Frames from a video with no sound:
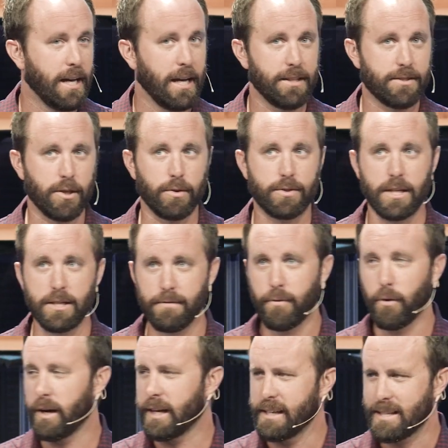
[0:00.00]
And so, season
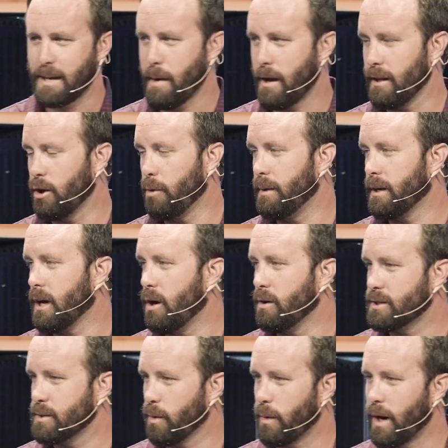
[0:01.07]
four, I guess, came out a little bit ago.
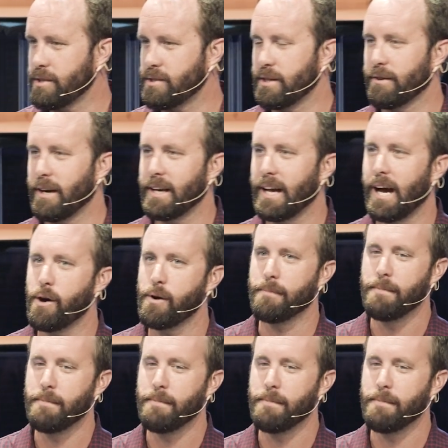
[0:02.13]
And so, we're watching it right now.